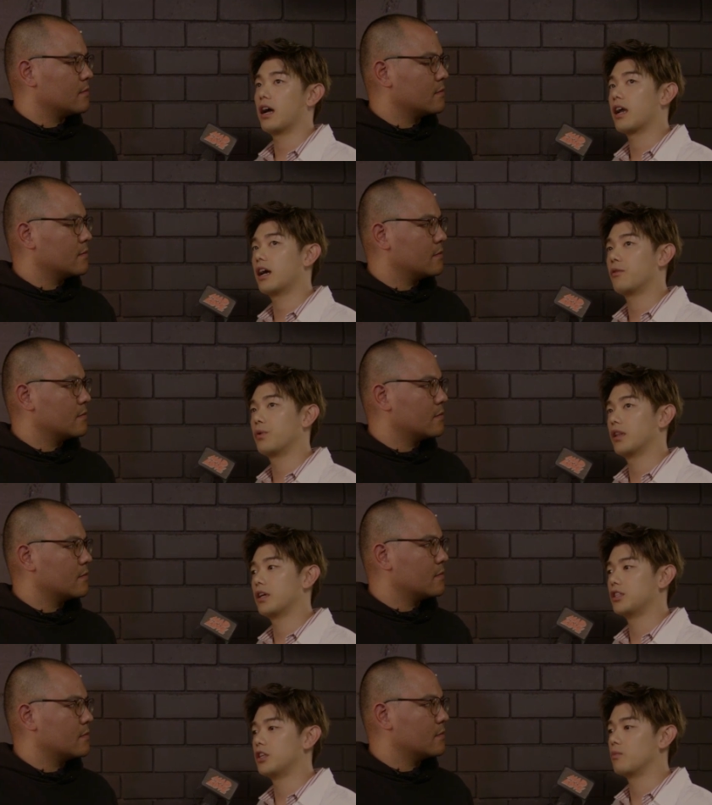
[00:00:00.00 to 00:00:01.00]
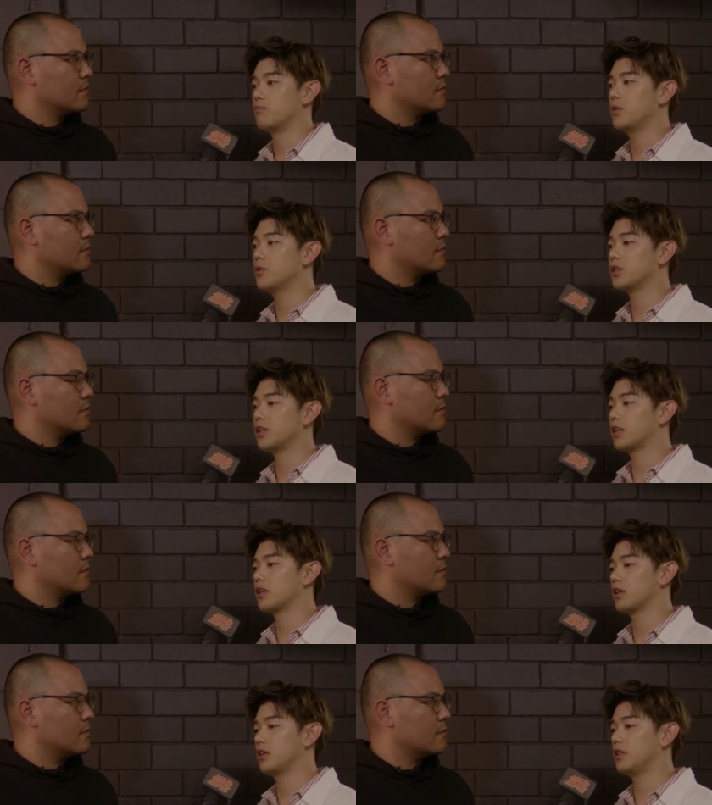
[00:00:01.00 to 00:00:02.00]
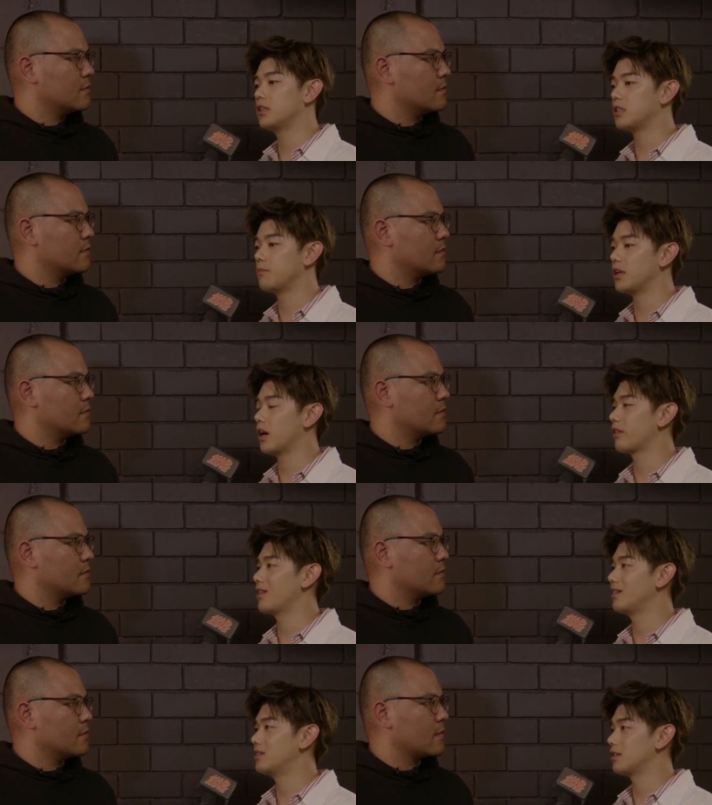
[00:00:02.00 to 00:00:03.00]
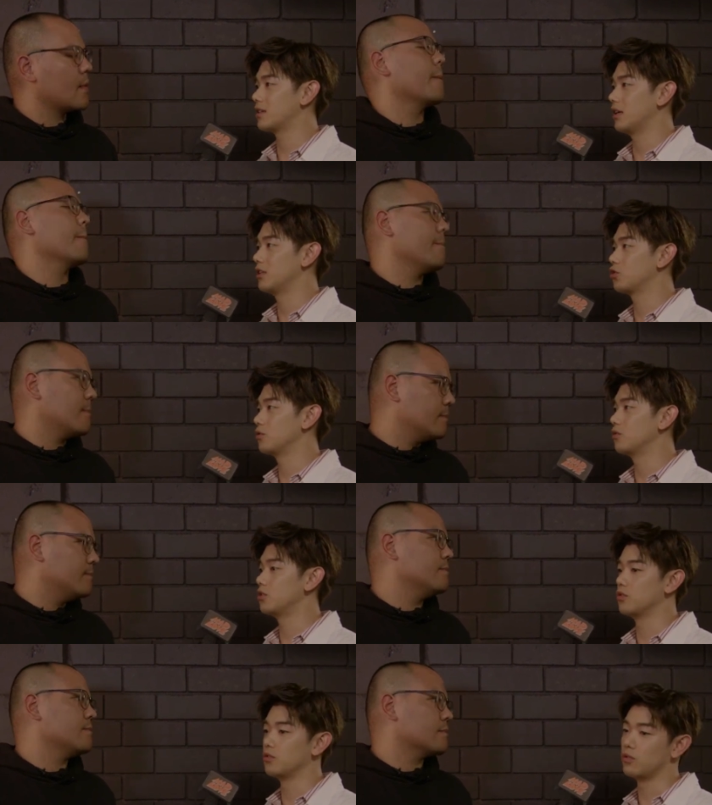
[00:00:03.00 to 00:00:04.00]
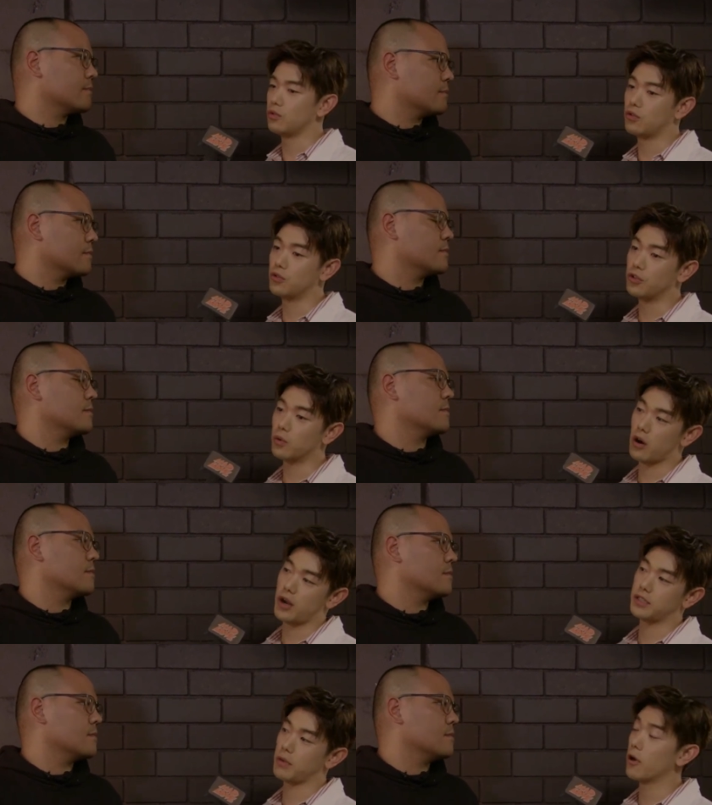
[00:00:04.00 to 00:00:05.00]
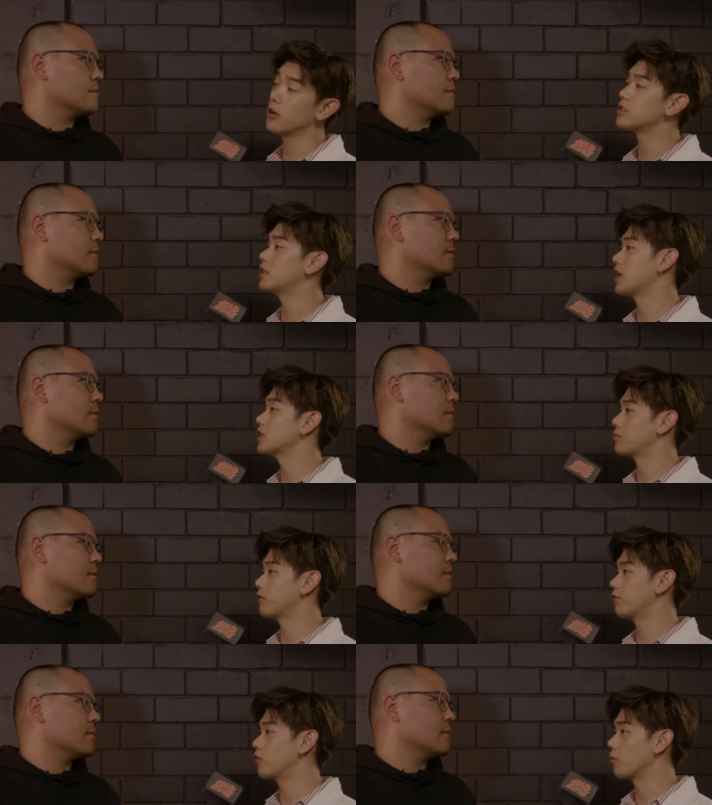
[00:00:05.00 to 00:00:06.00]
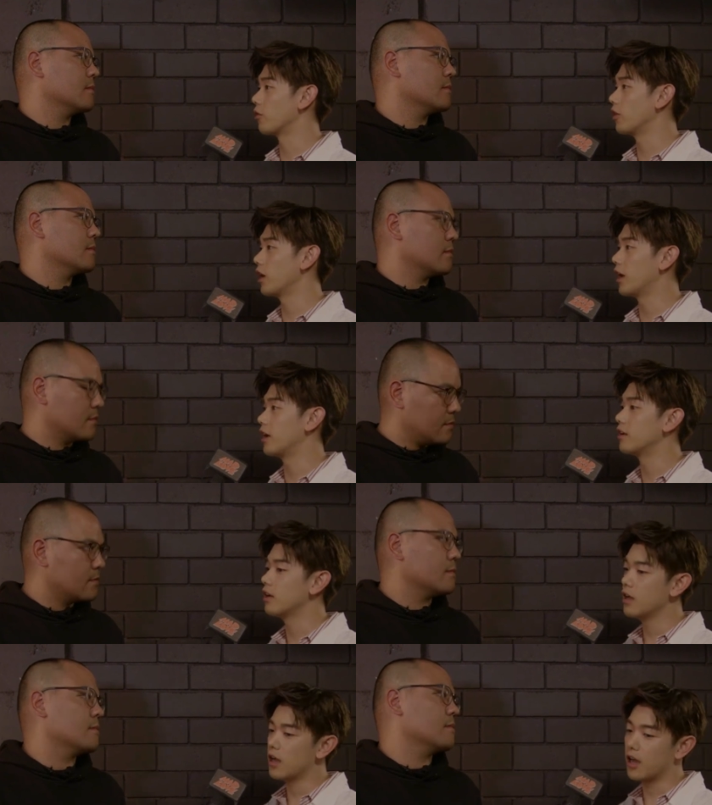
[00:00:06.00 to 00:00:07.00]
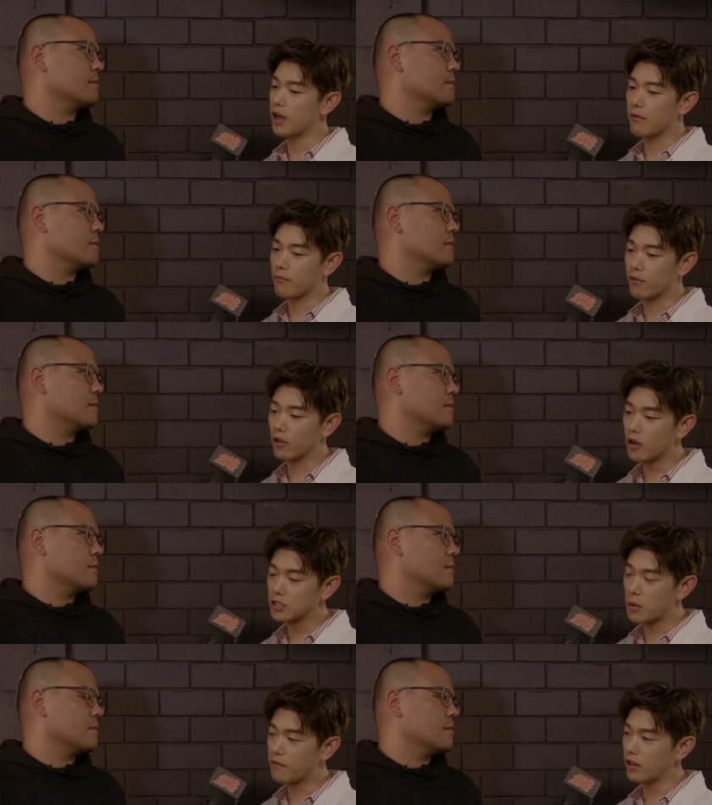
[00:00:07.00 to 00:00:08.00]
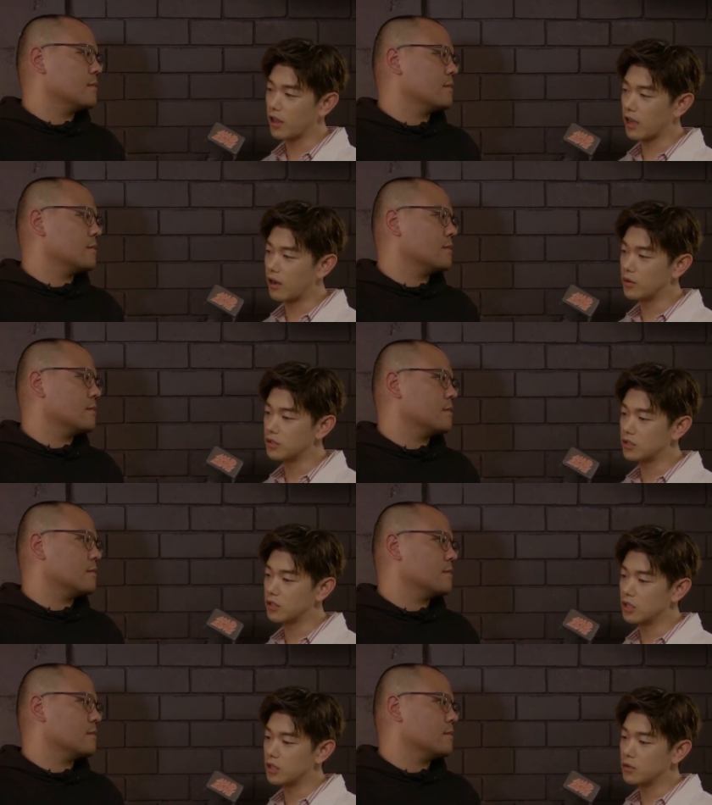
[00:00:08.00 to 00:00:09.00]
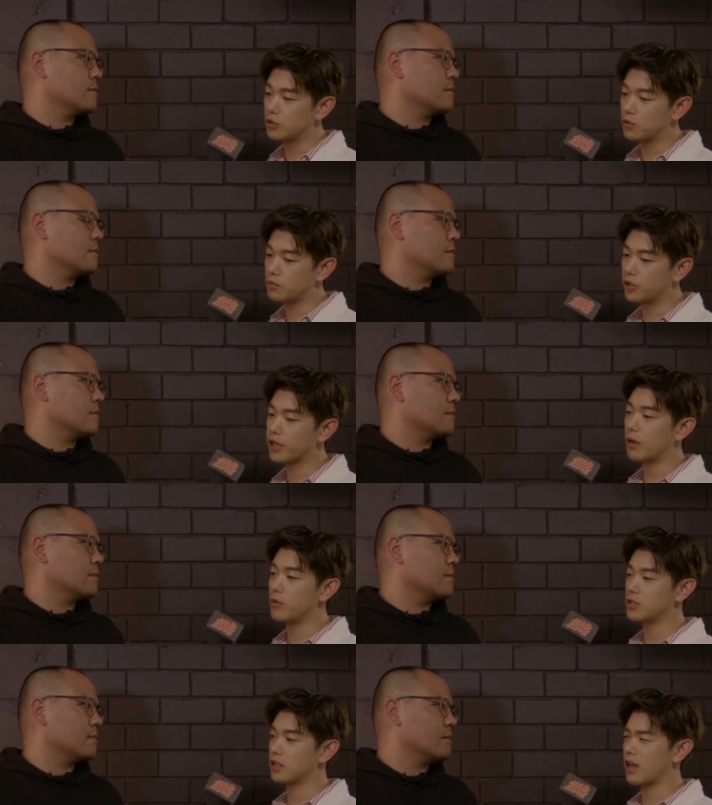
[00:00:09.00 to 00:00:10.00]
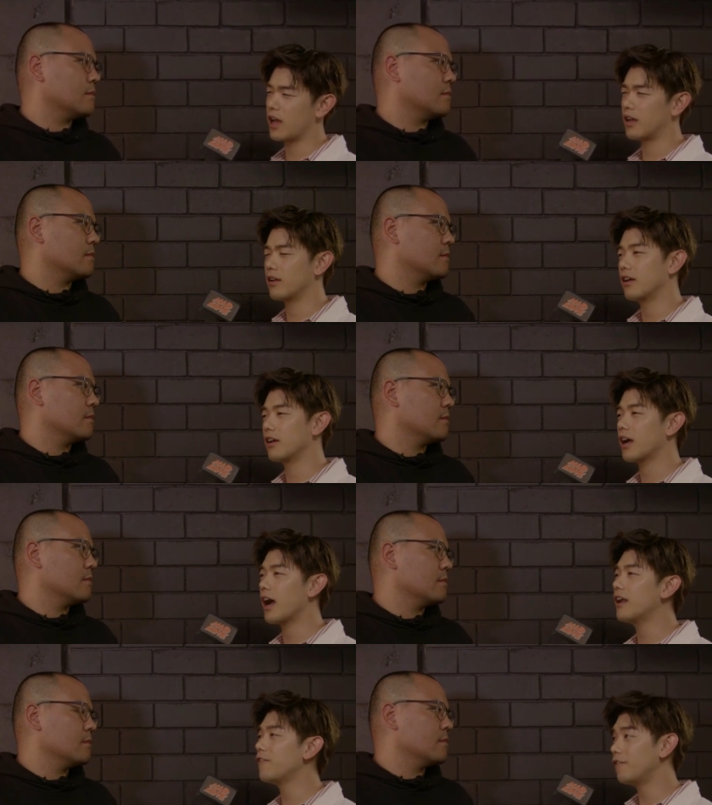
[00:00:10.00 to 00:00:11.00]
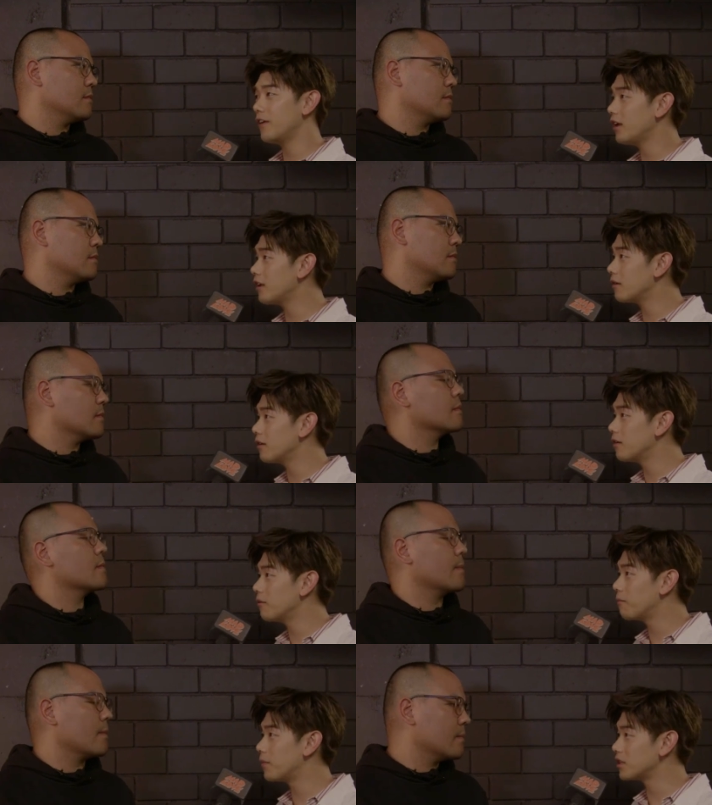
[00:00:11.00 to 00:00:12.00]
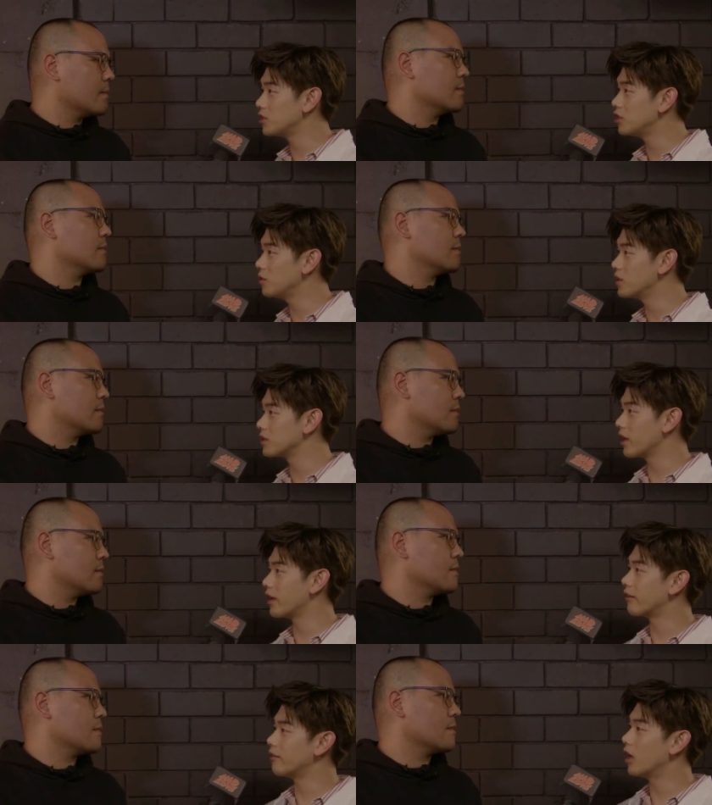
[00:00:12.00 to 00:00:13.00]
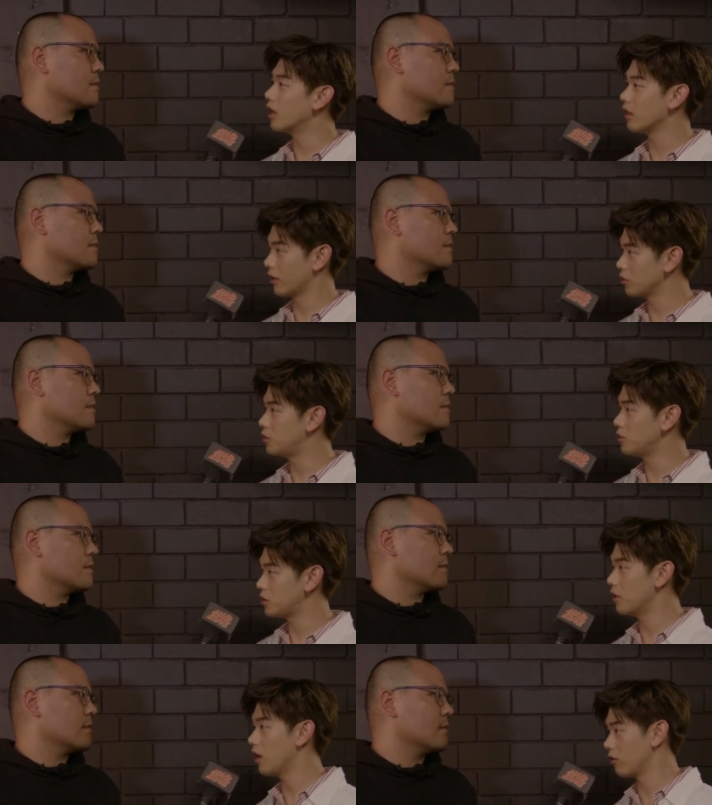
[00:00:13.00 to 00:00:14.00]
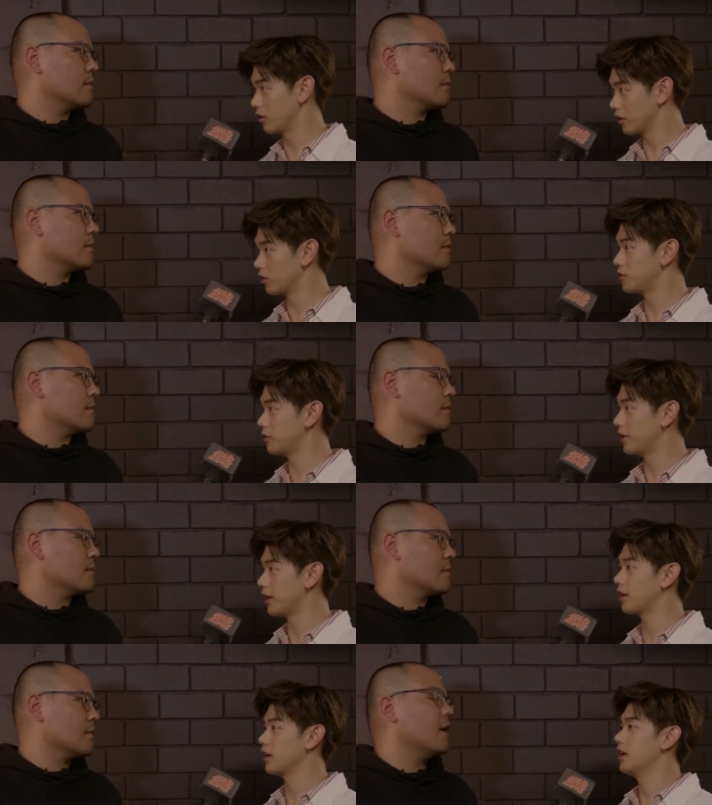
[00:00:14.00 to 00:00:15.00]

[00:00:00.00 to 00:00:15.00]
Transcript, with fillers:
Speaker 1: I kind of realized, music, it needs to be authentic and true to who you are as a person and as a performer. And for a long time I felt like I was putting out music that kind of fit, but the shoe was like a little too small or a little too big.